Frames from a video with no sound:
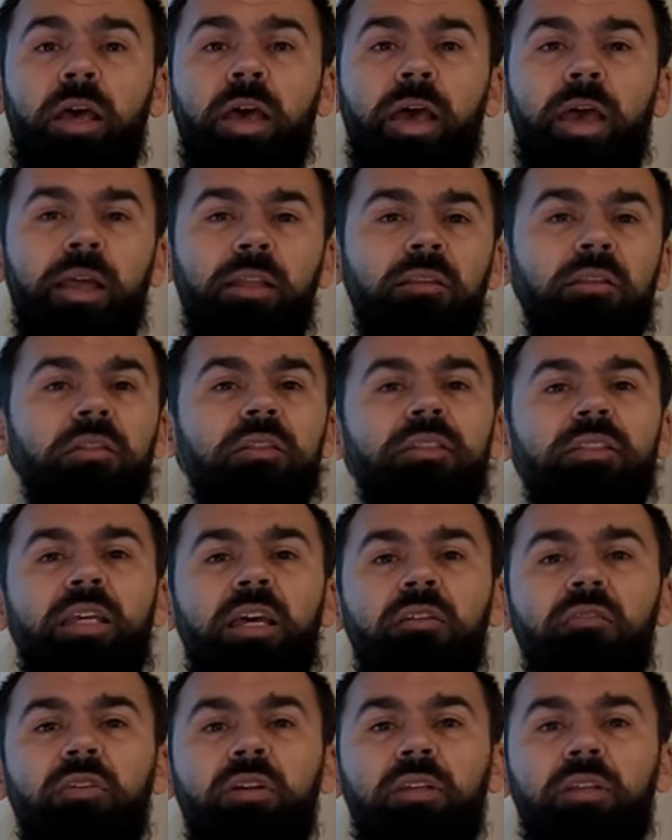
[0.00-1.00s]
and
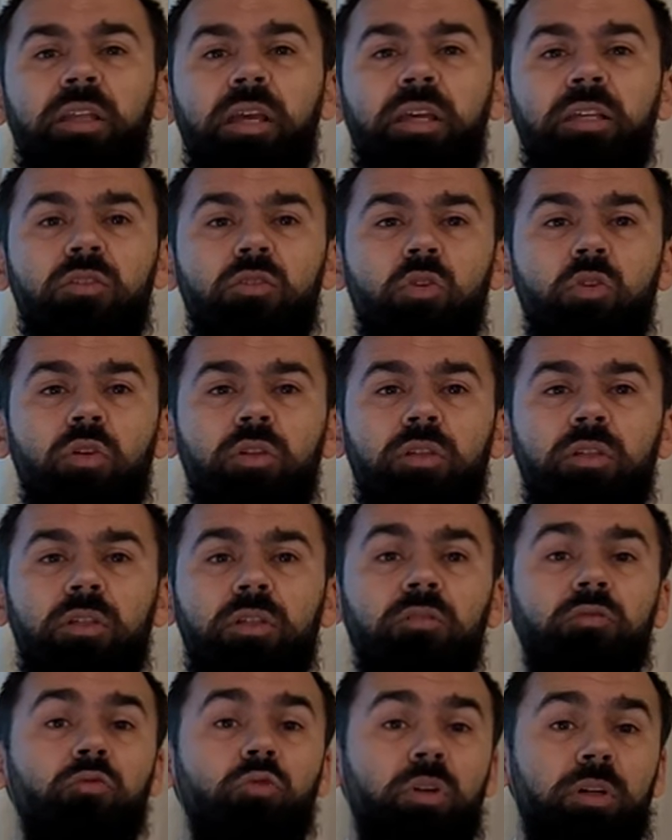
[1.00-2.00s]
7 days on
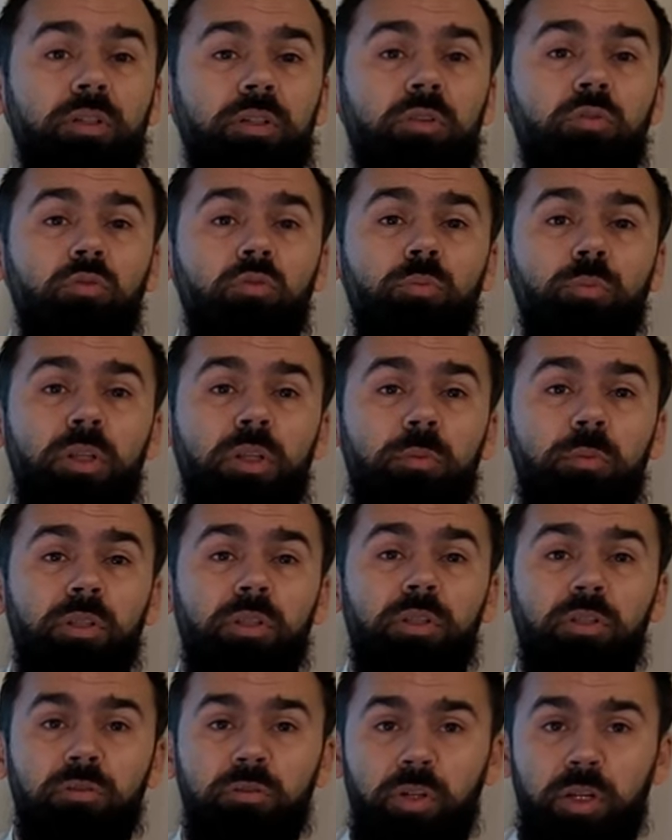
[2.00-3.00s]
the
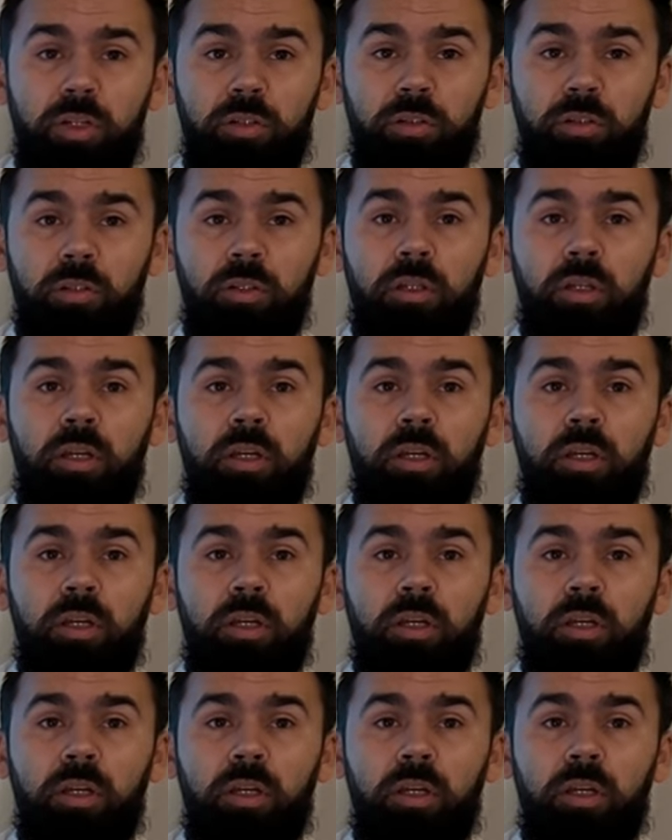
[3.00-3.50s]
42mm version.